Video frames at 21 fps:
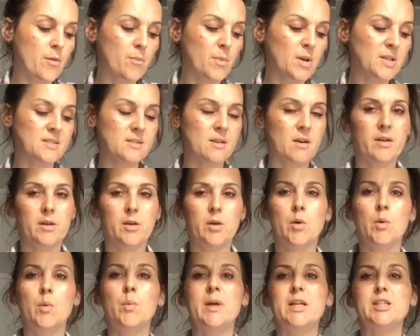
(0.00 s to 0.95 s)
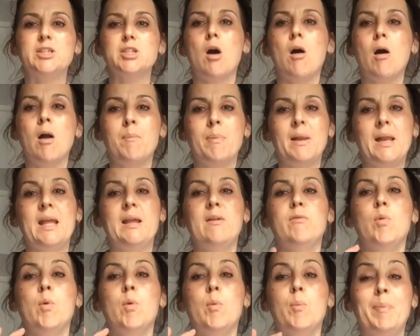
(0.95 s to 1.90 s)
of my cycle which I
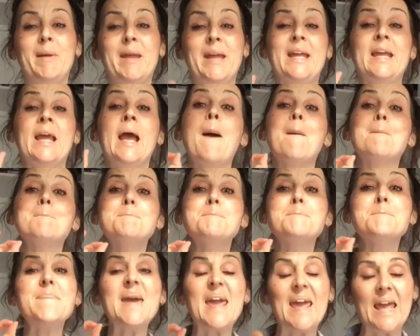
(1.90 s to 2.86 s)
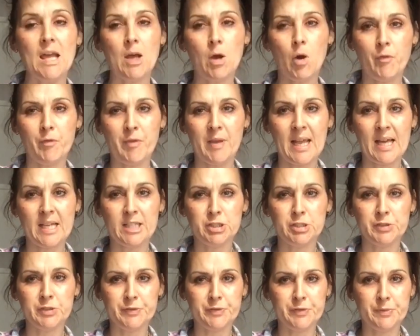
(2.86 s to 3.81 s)
believe will be peak
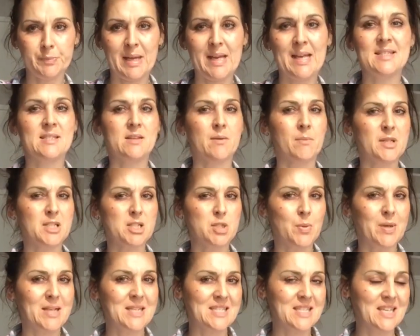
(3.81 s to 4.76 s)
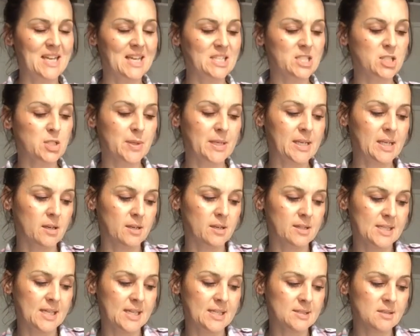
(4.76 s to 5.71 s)
ovulation for me as I'm a 28 to
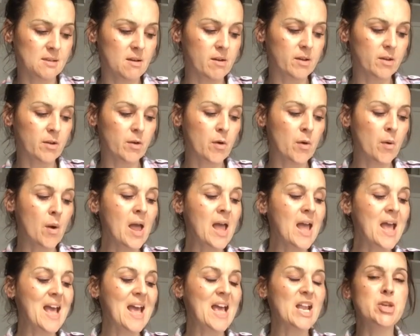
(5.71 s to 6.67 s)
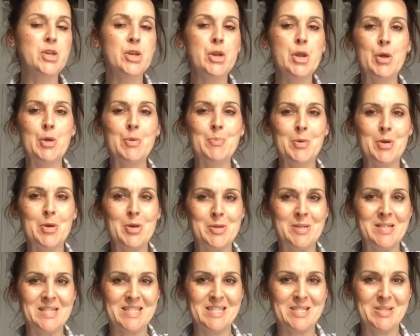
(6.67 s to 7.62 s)
29 day cycle. New
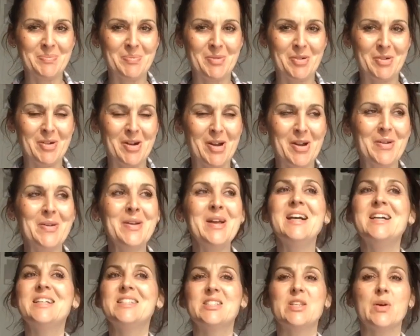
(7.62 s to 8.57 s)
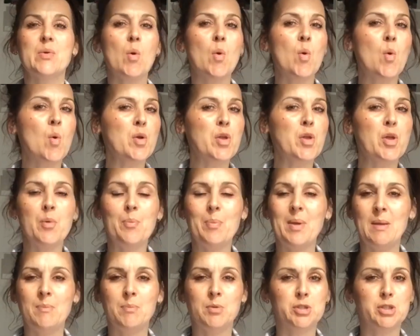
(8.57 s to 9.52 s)
moon is tomorrow, so all you
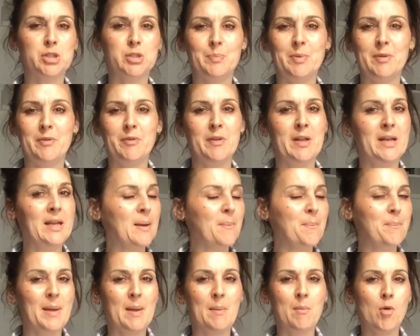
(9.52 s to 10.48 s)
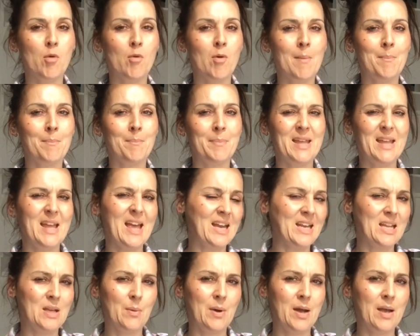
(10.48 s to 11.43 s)
people should be feeling a bit more upbeat
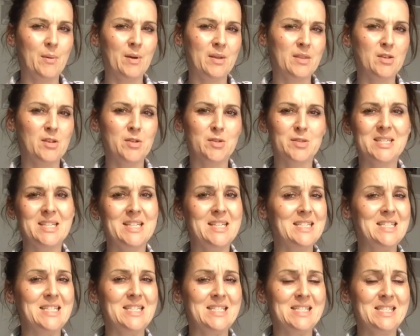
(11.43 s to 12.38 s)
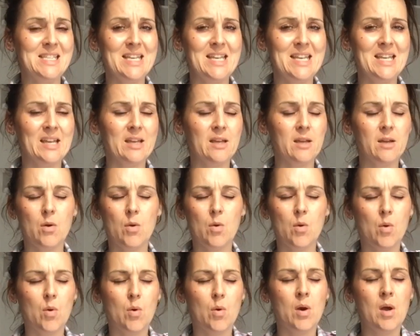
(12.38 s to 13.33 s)
anyway, whether you're TTCing
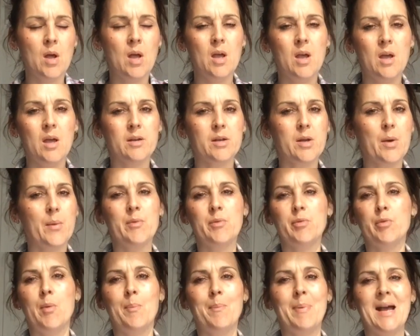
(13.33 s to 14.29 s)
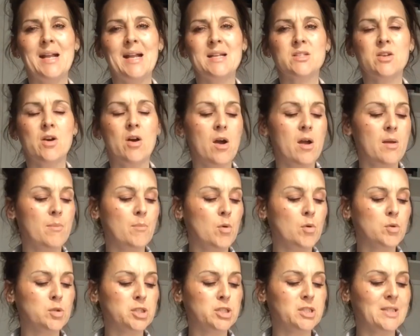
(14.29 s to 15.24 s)
or going through a bad time
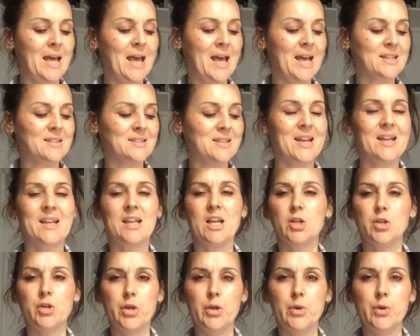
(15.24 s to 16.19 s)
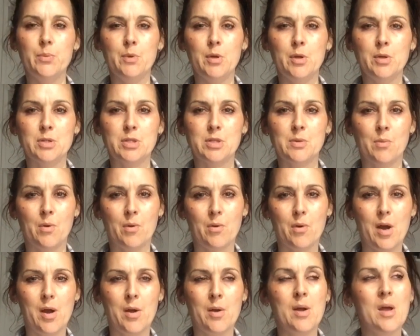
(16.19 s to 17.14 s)
or just hectic. New moon
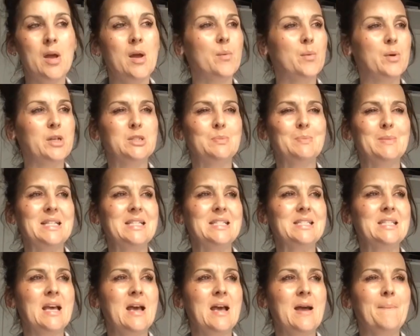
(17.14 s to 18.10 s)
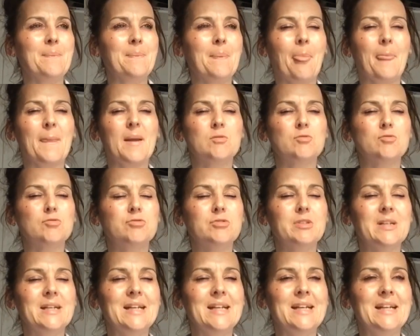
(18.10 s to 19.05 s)
tomorrow, which means
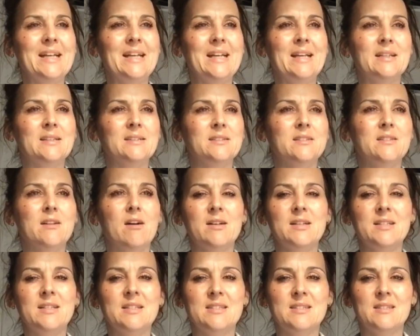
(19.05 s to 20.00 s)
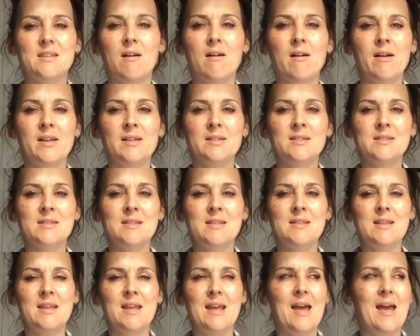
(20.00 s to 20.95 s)
really nice irons
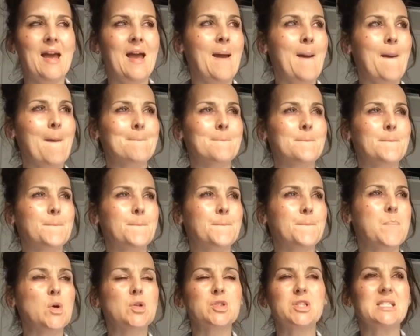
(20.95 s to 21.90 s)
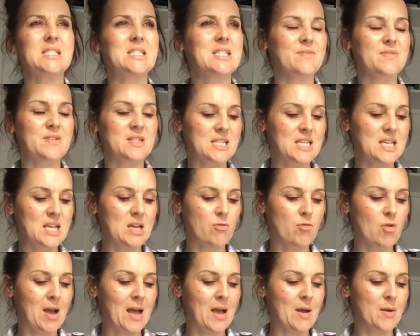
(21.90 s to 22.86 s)
in the air, positivity
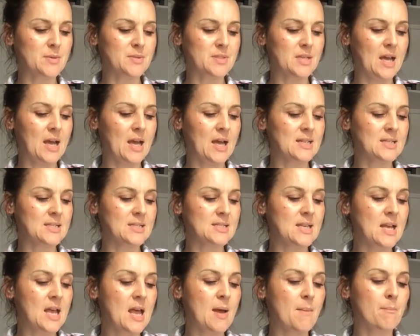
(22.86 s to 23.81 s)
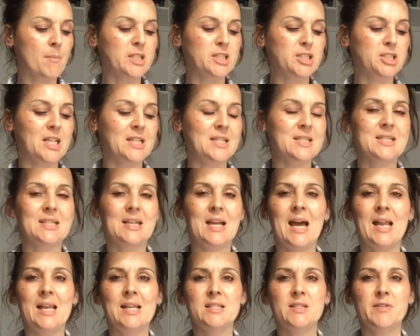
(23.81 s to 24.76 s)
around, and my gender
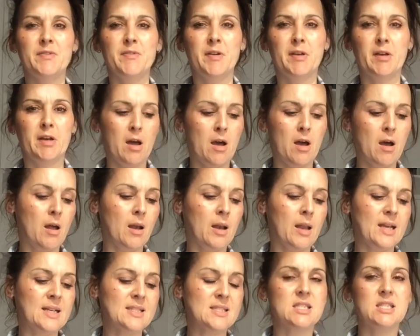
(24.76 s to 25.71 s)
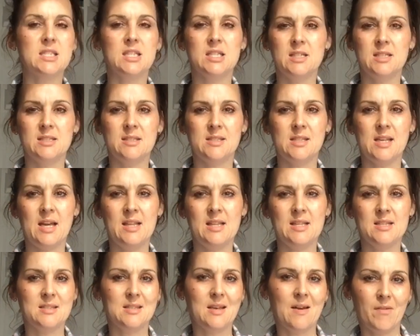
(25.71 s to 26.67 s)
calendar for girl is Thursday
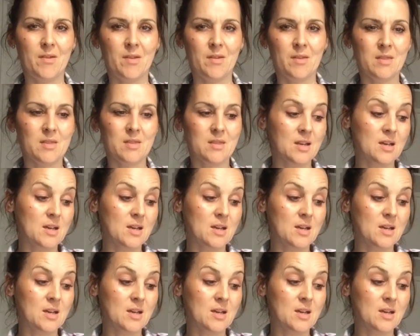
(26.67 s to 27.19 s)
the 7th.